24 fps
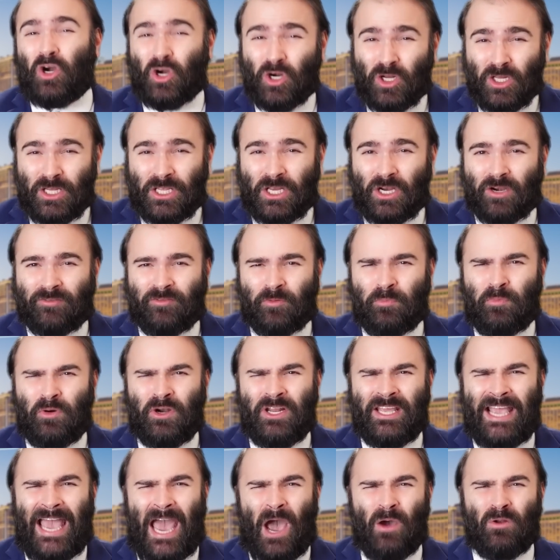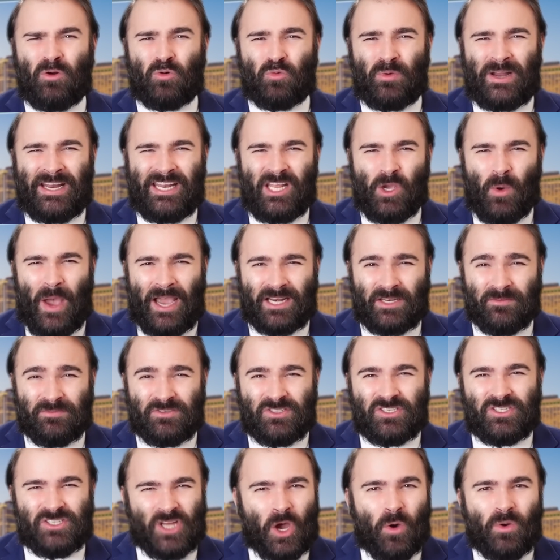earlier for putting out radioactive
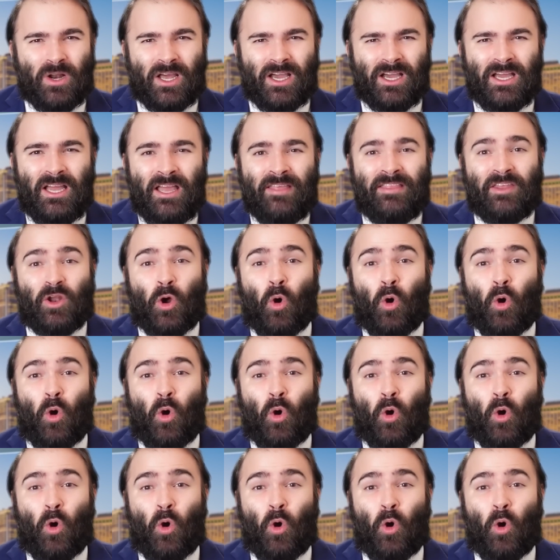soda that